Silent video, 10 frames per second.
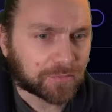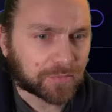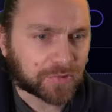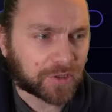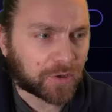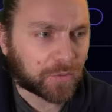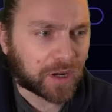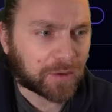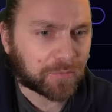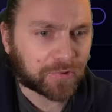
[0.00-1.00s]
But no
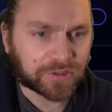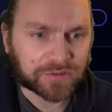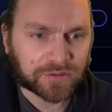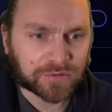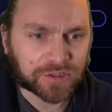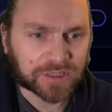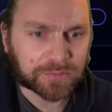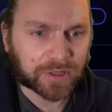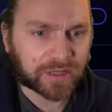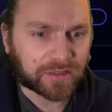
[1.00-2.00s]
armor on his no chest
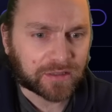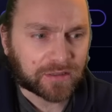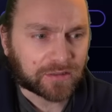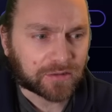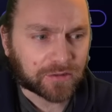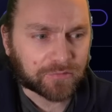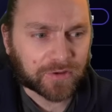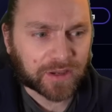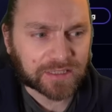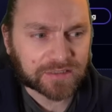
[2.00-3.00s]
plate. No
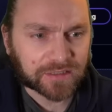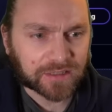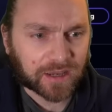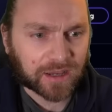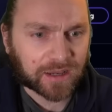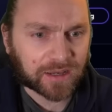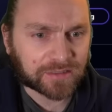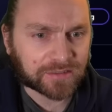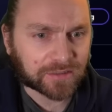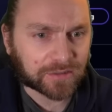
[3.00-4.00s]
vest.
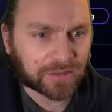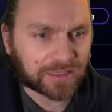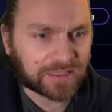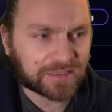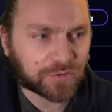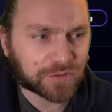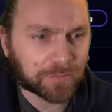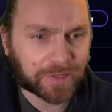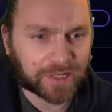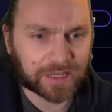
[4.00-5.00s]
And he's doing some
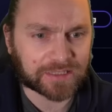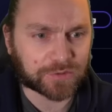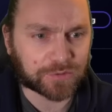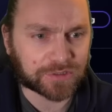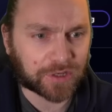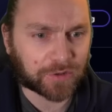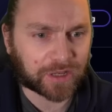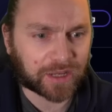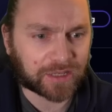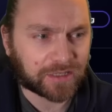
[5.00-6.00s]
big hits to us.
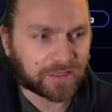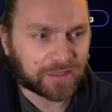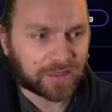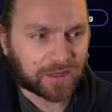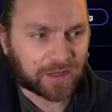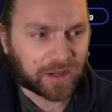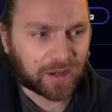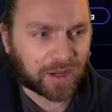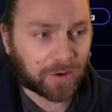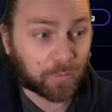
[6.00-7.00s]
Okay.
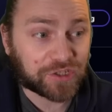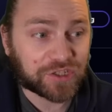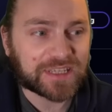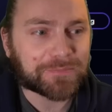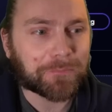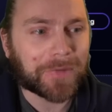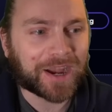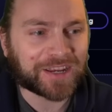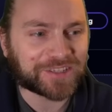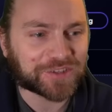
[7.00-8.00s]
Uh, we just did
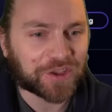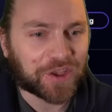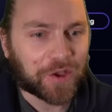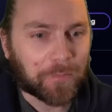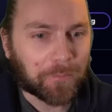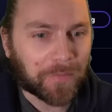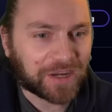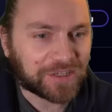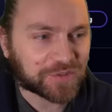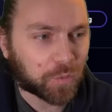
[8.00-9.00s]
minus,
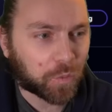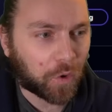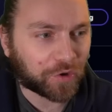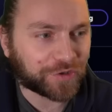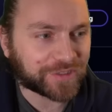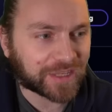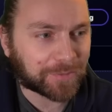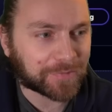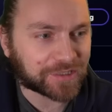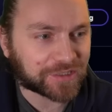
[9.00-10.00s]
minus one
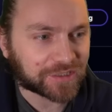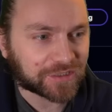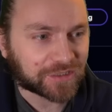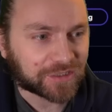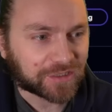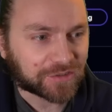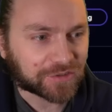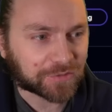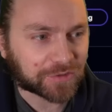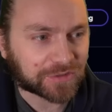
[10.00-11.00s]
damage.
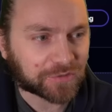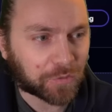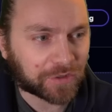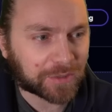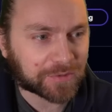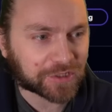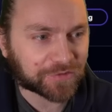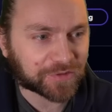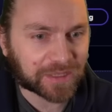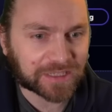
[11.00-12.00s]
Took to one damage off
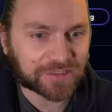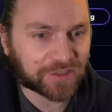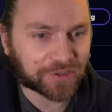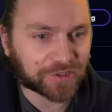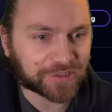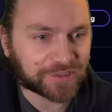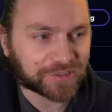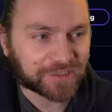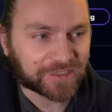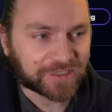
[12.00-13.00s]
him. That's not good.
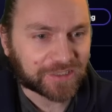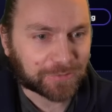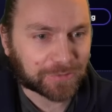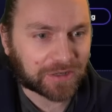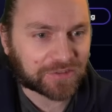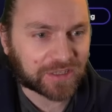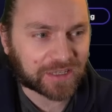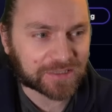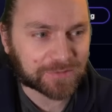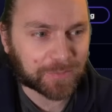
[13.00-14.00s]
We're going to have to
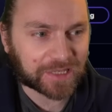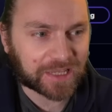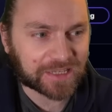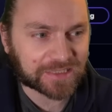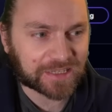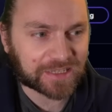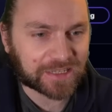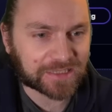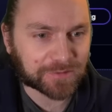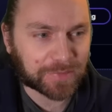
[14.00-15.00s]
get some big hits in
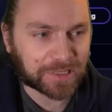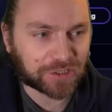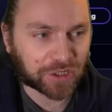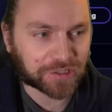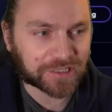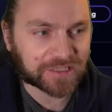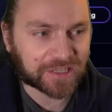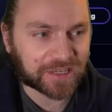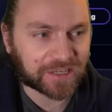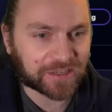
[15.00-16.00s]
and some big dodges
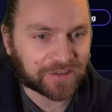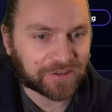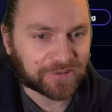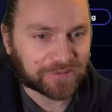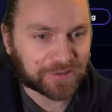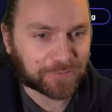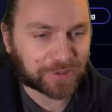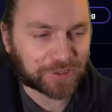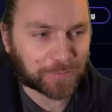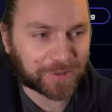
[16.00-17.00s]
here if we're
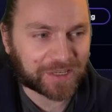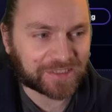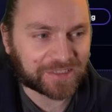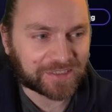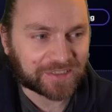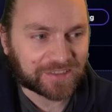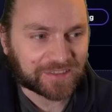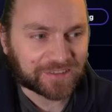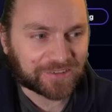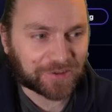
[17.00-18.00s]
going to win.
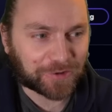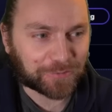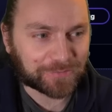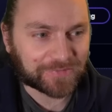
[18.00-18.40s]
Nope.